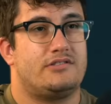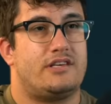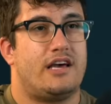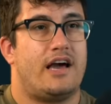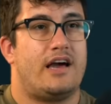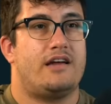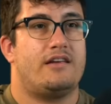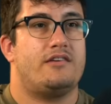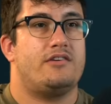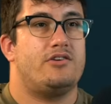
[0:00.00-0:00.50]

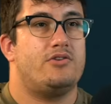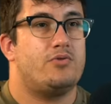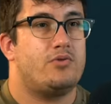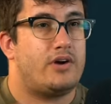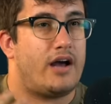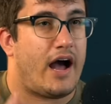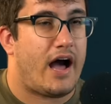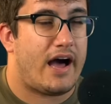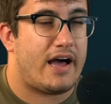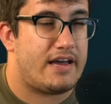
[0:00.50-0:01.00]
said you
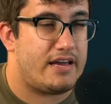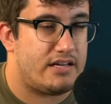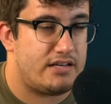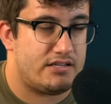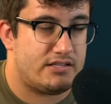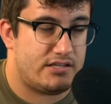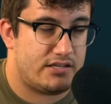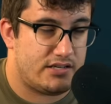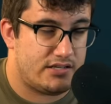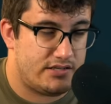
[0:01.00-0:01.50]
got
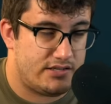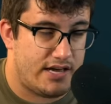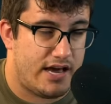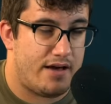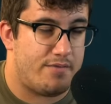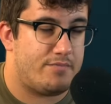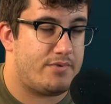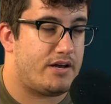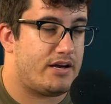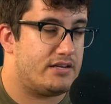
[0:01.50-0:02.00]
into
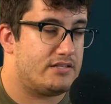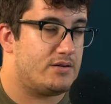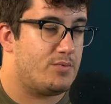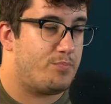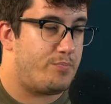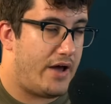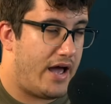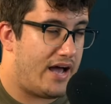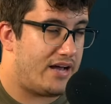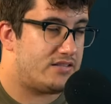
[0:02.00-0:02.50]
debt because of
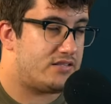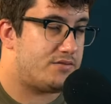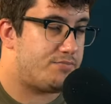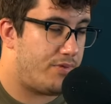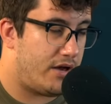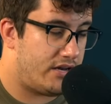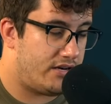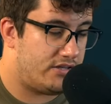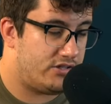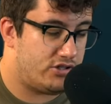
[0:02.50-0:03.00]
bad
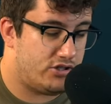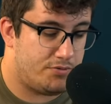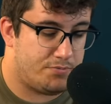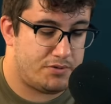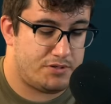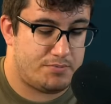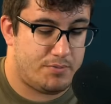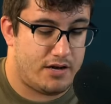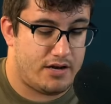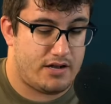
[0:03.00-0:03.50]
spending,
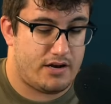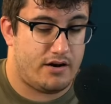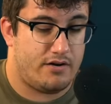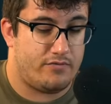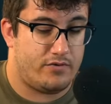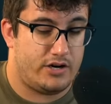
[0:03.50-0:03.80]
stupid spending, of